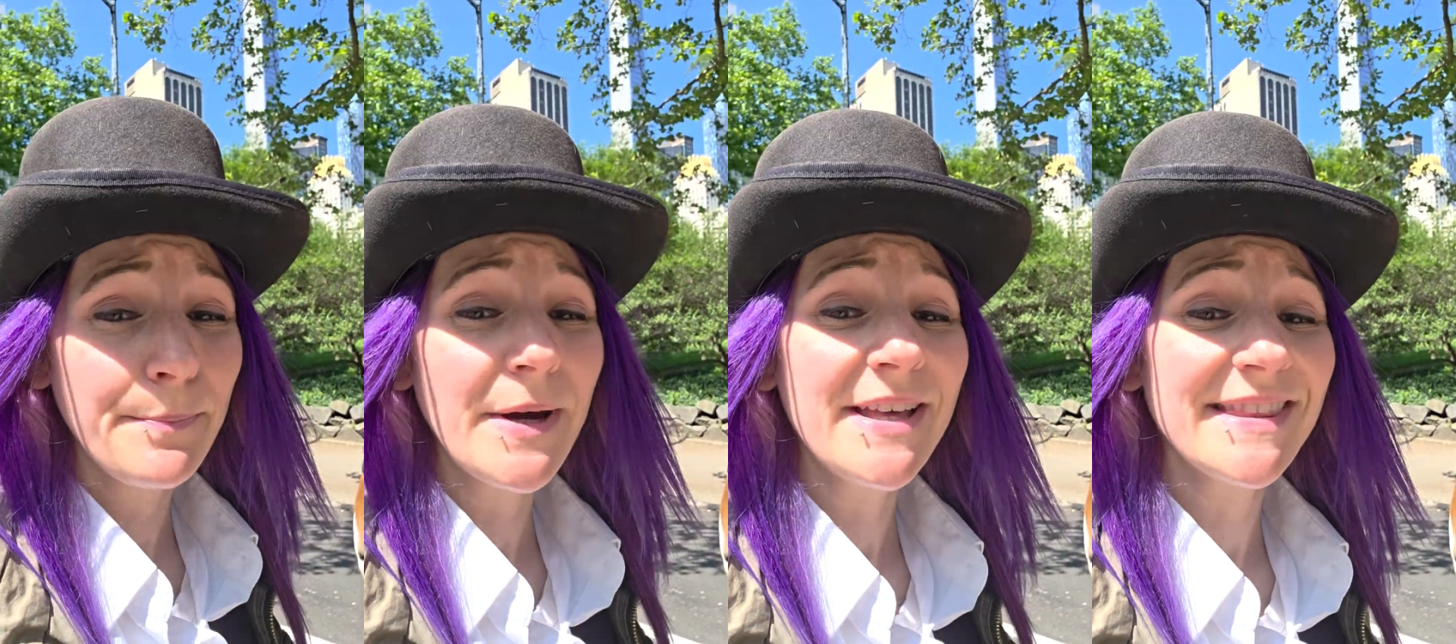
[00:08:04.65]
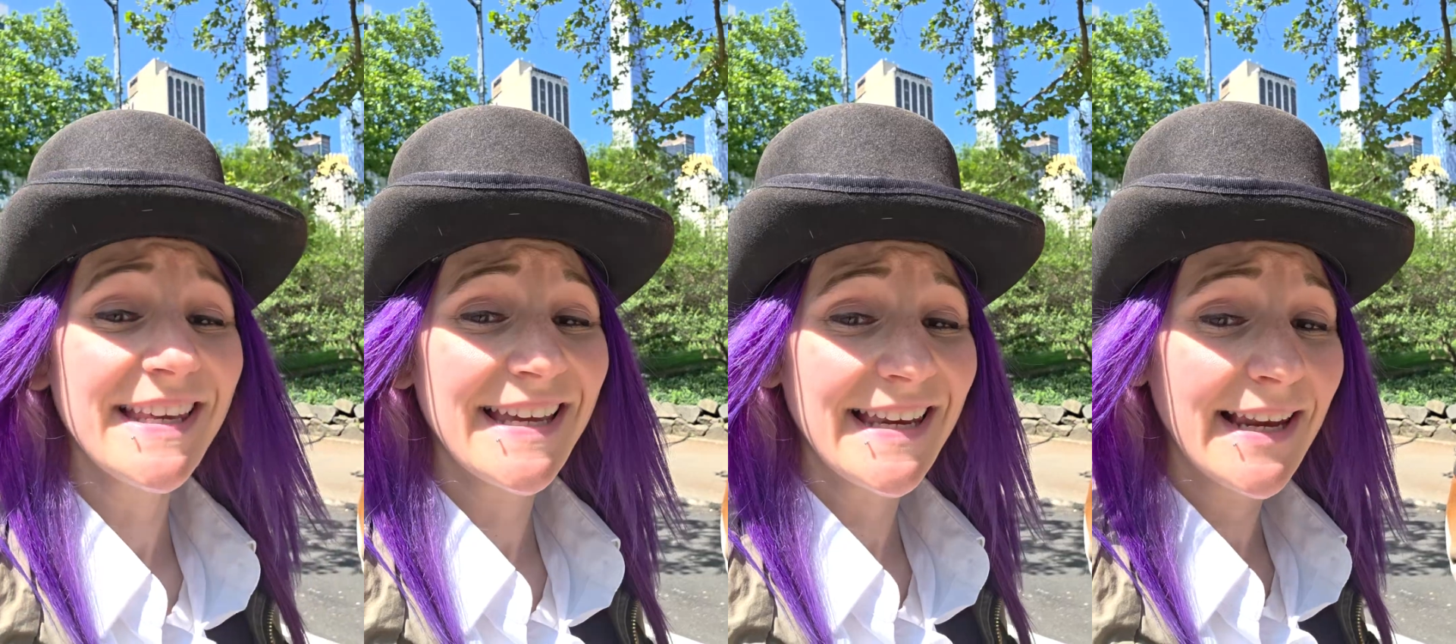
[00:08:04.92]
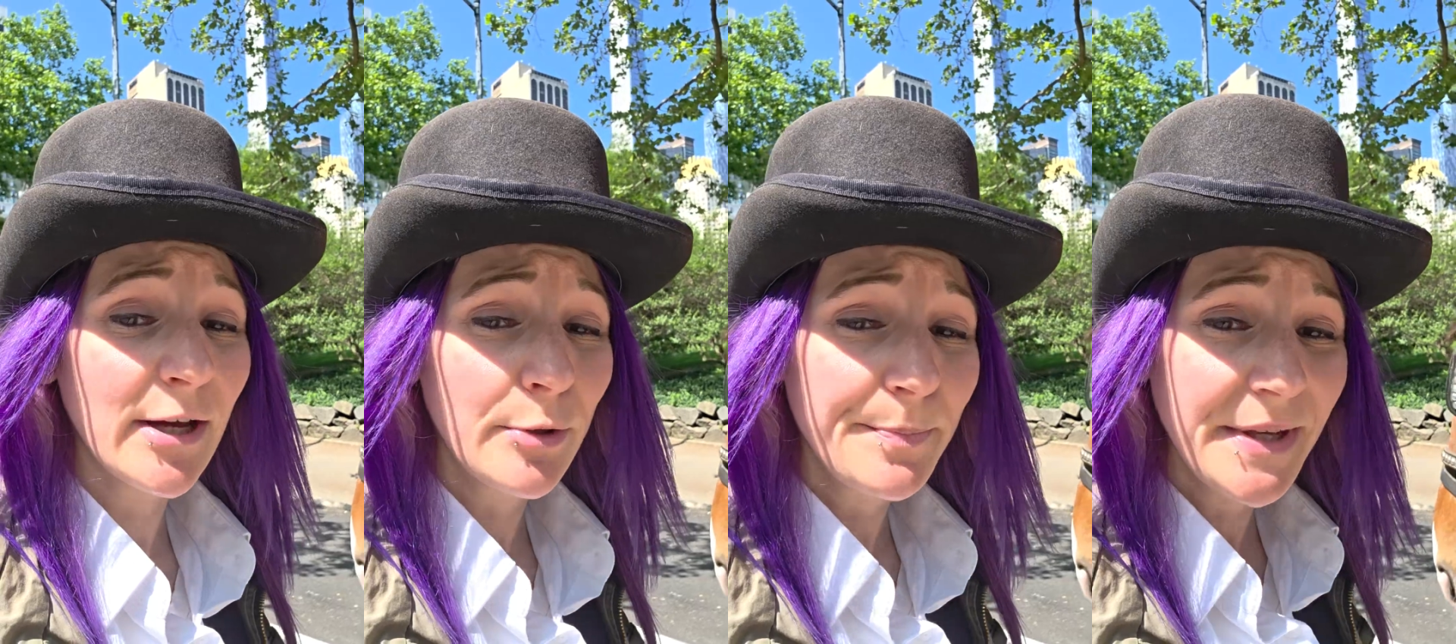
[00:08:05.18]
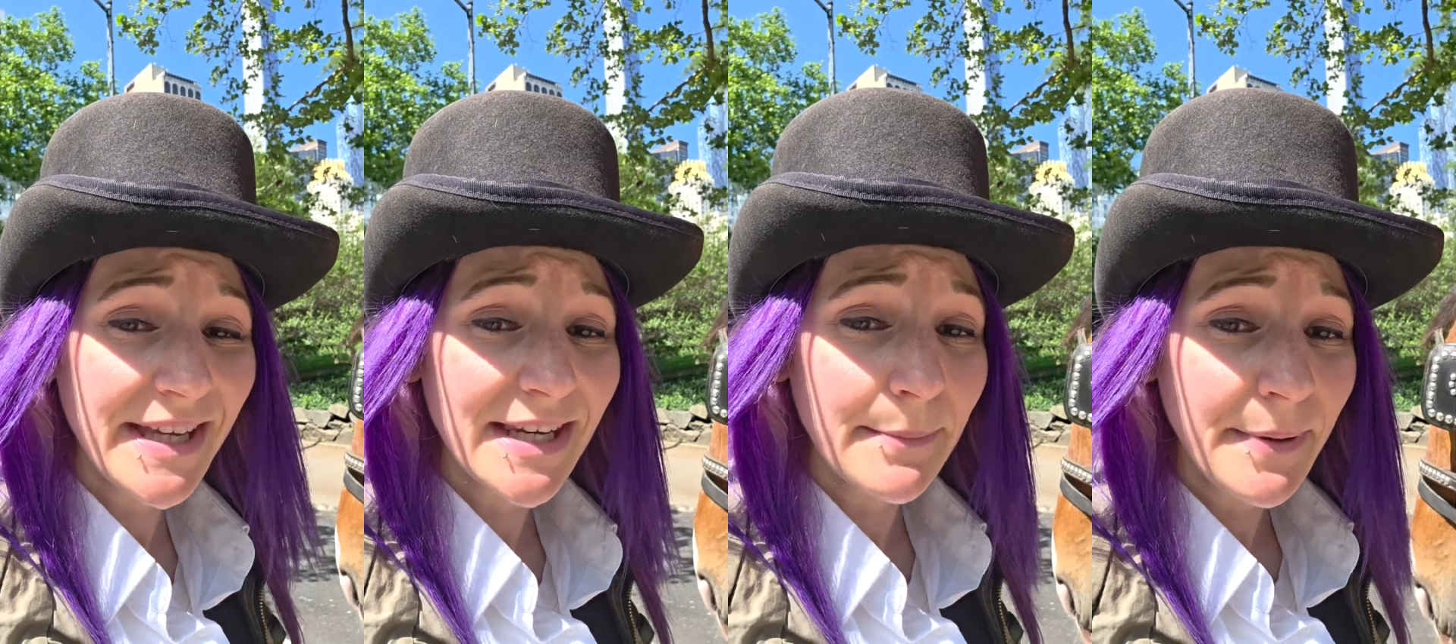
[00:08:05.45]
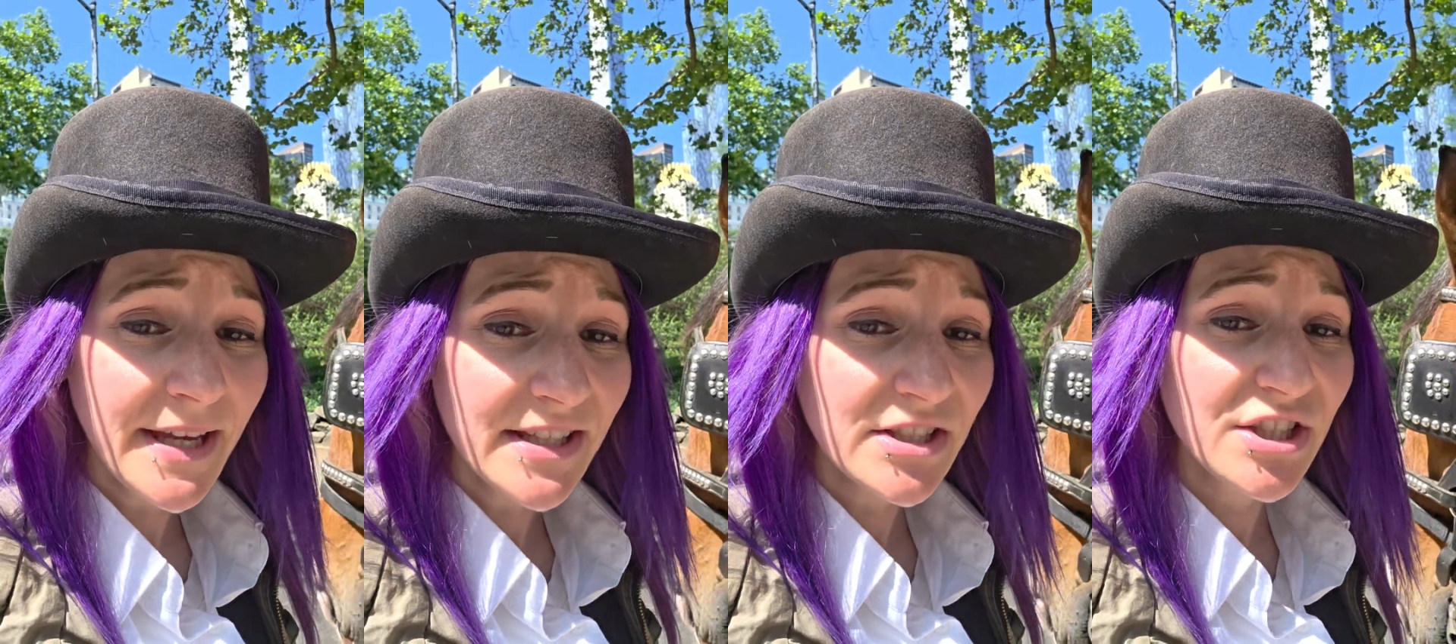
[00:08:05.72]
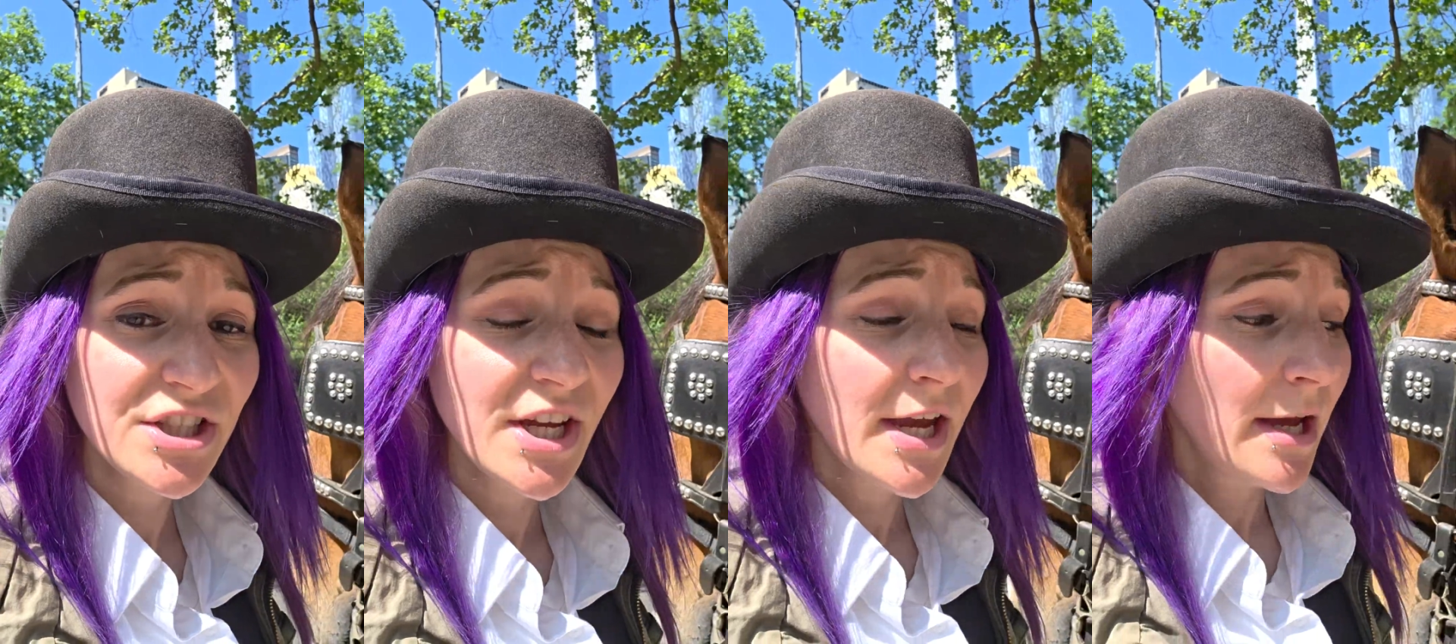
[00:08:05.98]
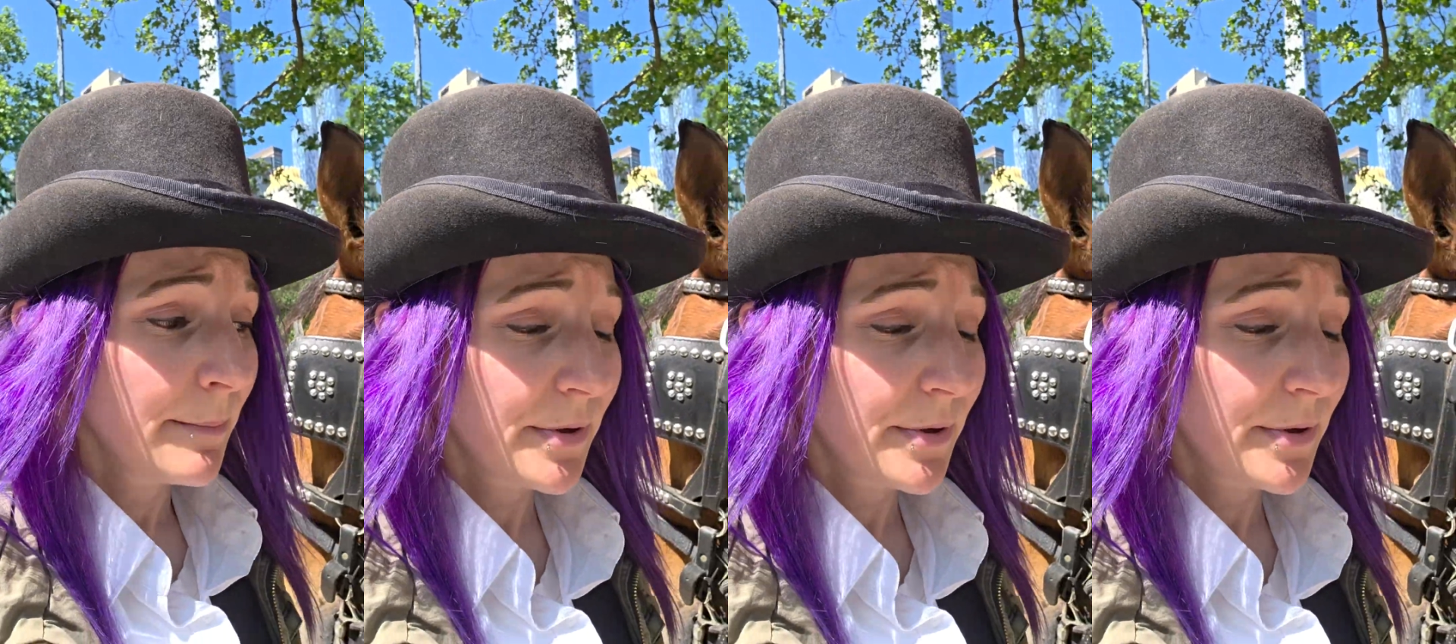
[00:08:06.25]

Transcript: but they can help you in a pinch,